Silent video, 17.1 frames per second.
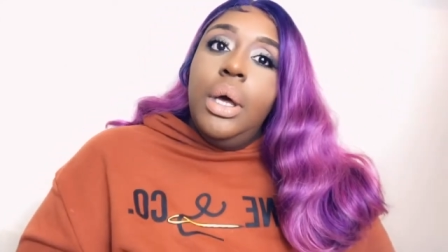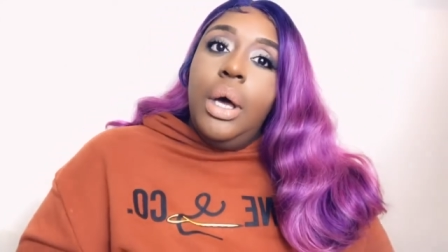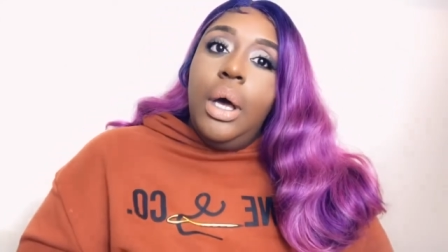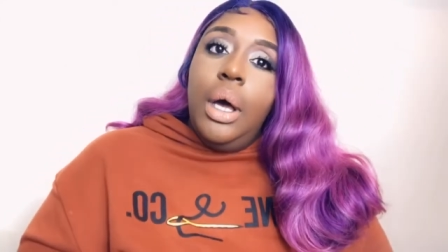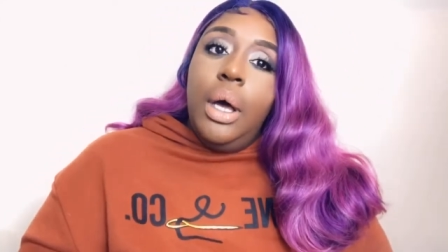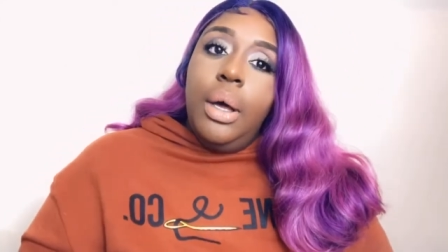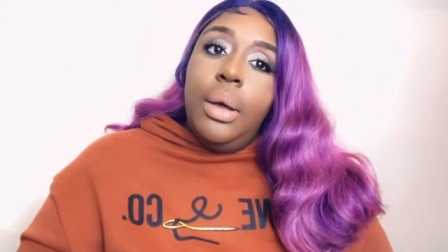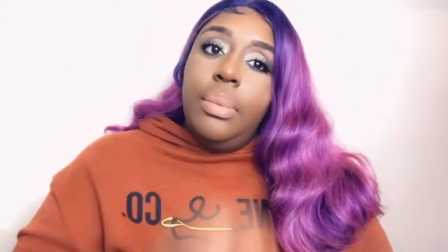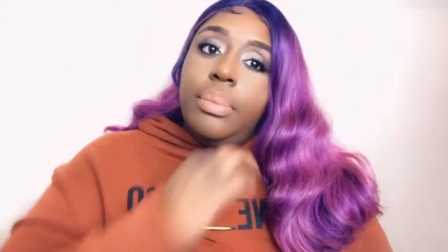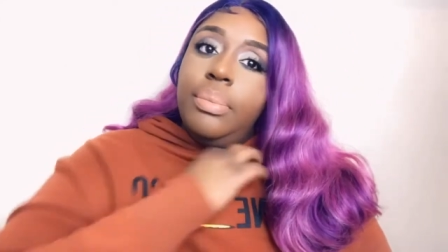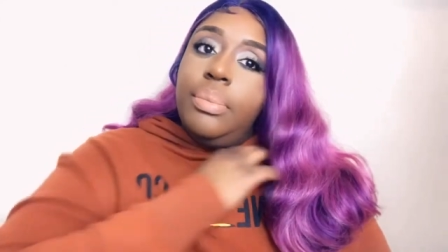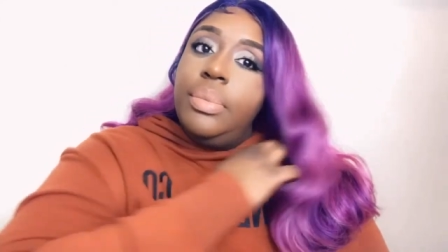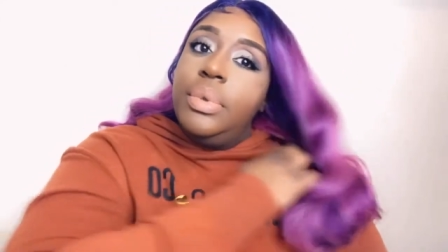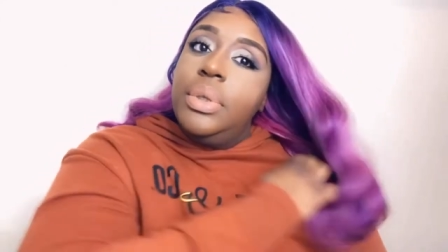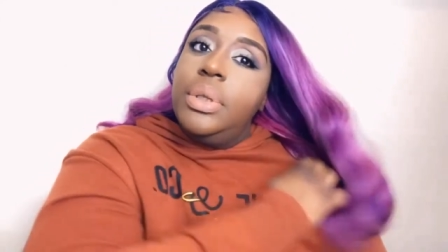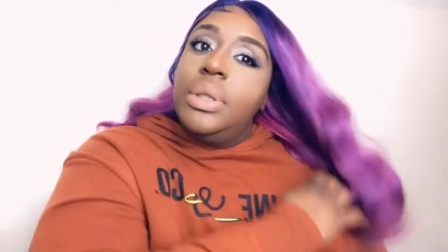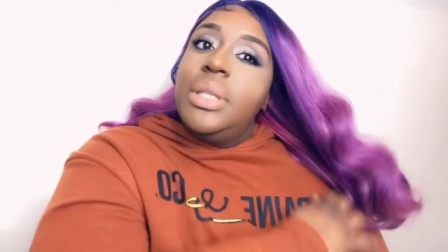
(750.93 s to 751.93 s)
Um,
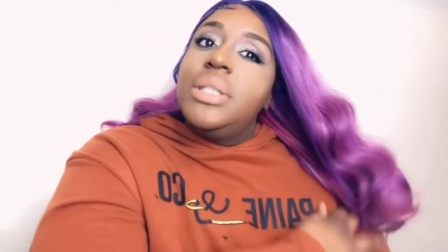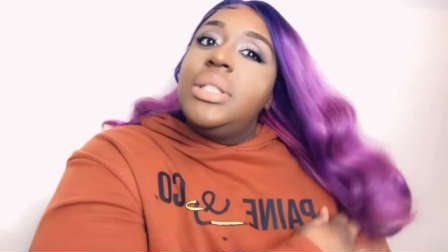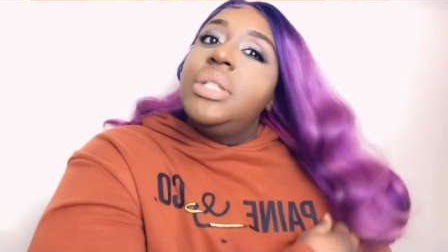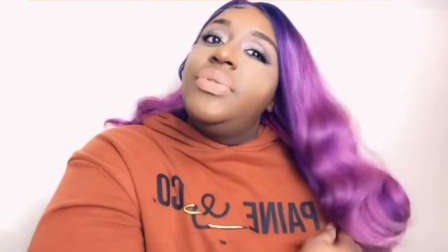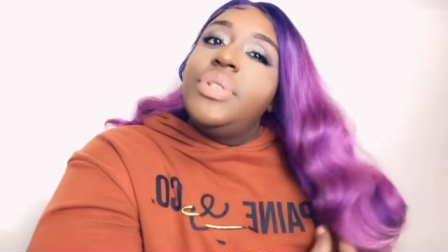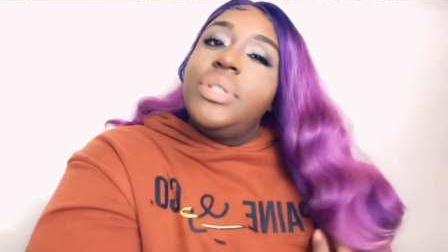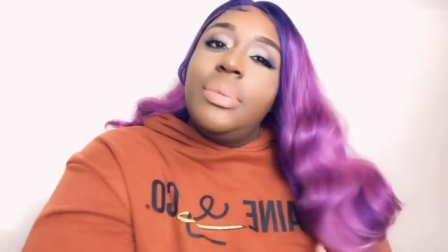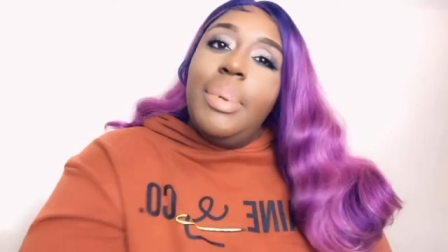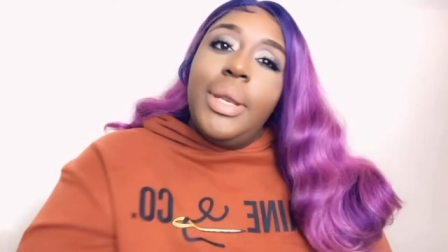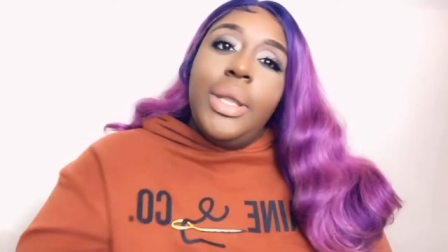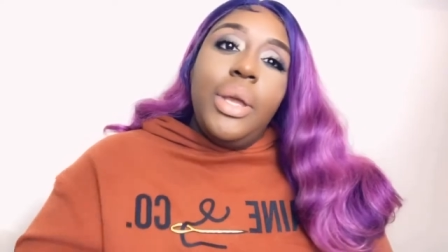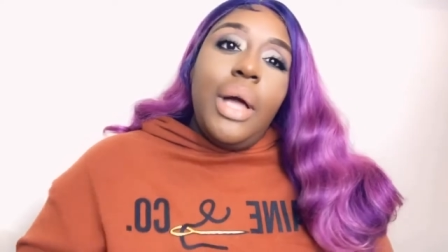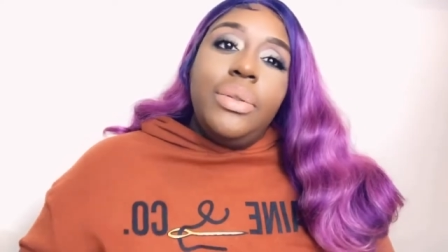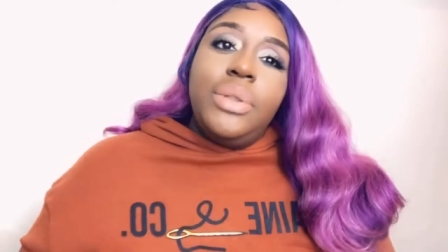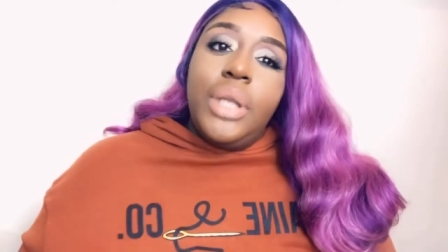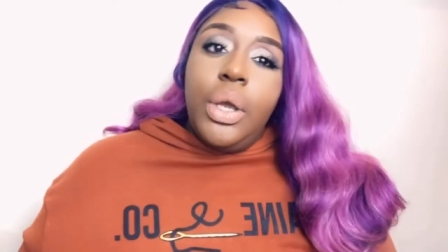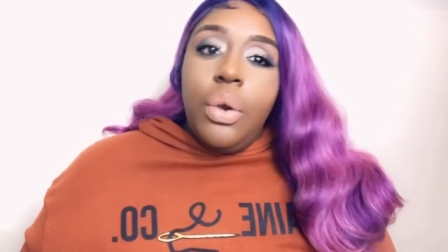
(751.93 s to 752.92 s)
this is for somebody
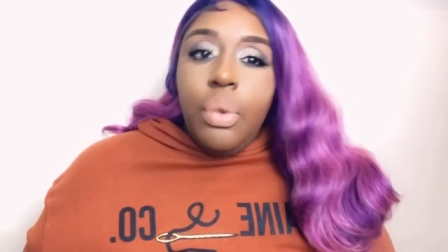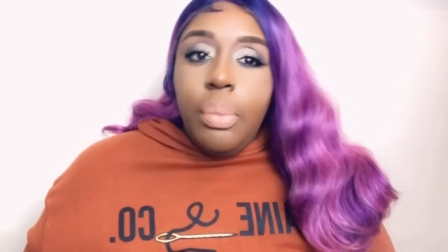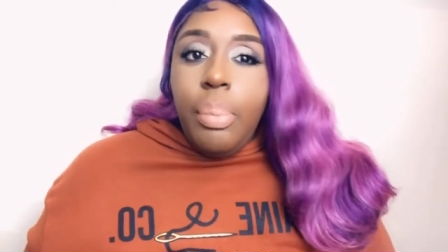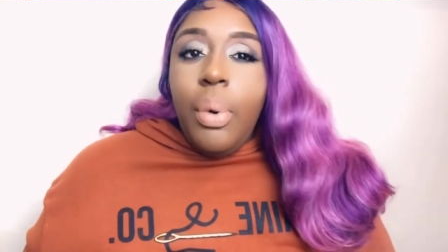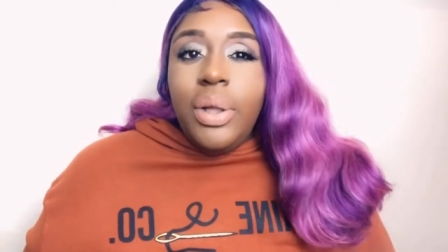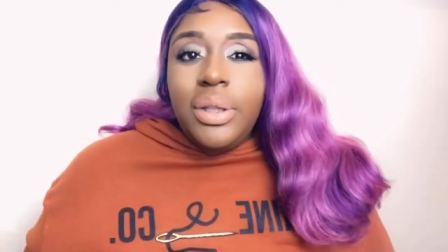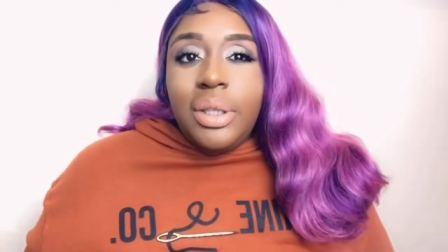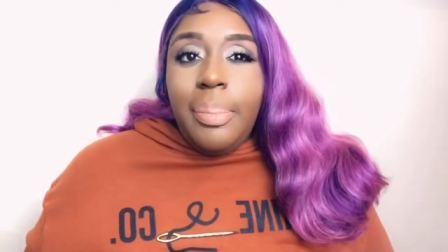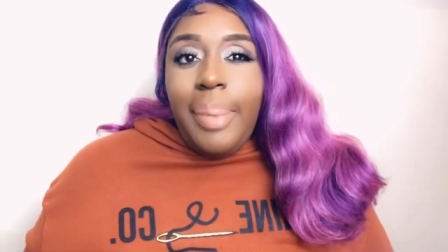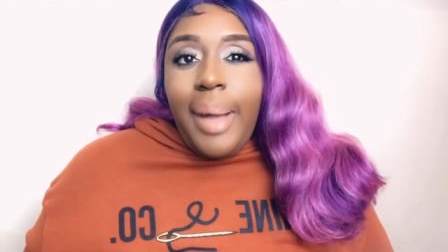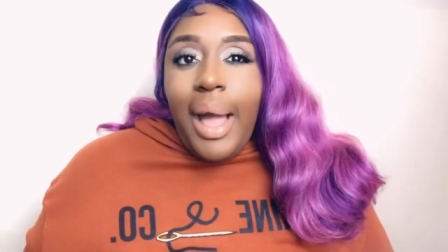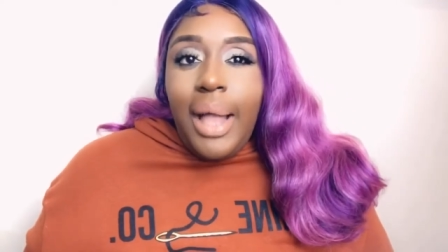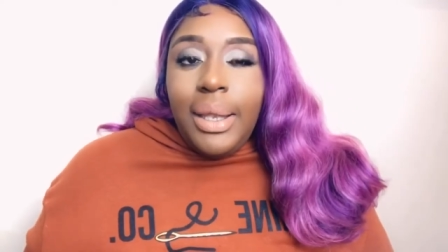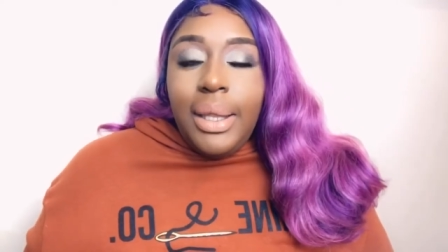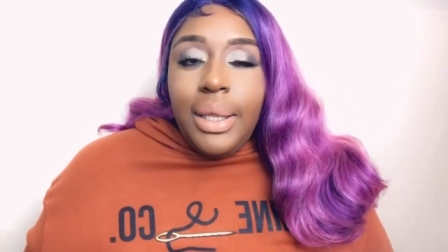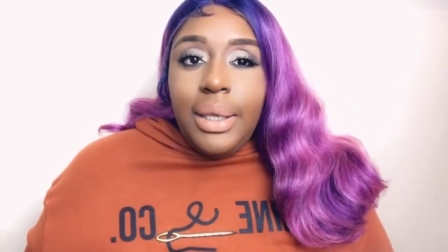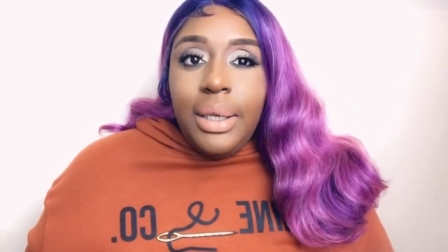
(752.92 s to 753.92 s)
out there who bought the
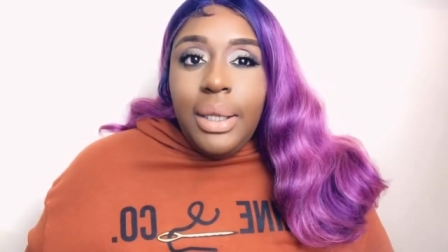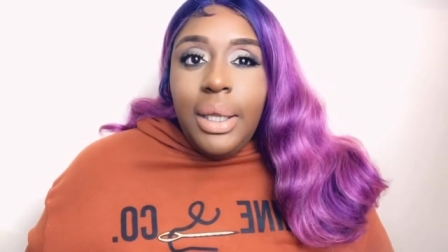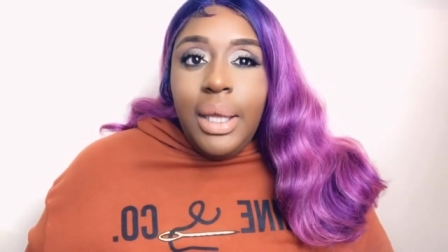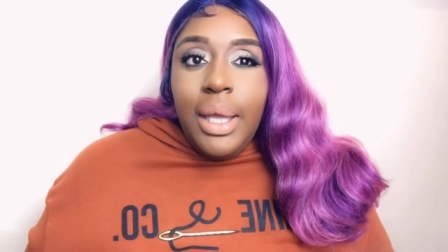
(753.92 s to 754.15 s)
palette